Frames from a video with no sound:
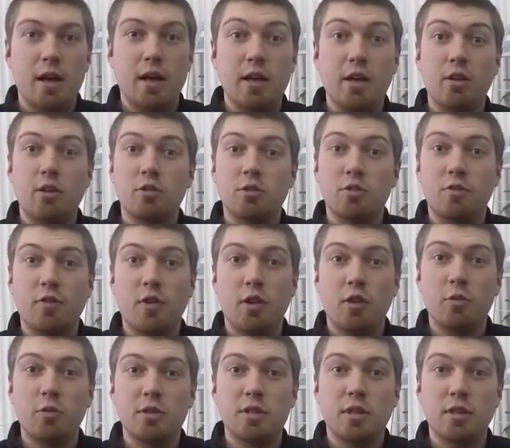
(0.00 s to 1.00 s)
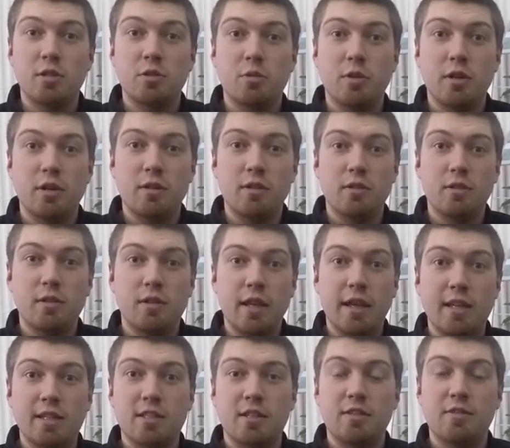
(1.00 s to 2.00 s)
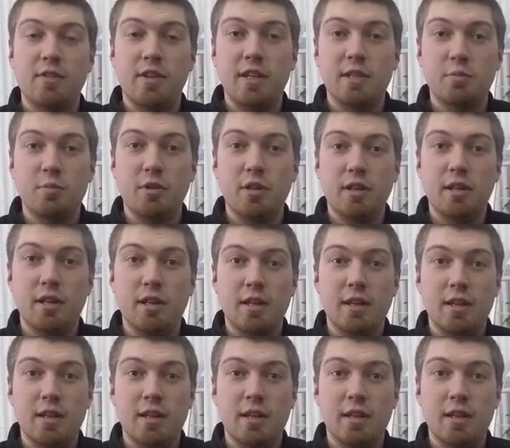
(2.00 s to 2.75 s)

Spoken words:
You can also follow us on Twitter, like us on Facebook,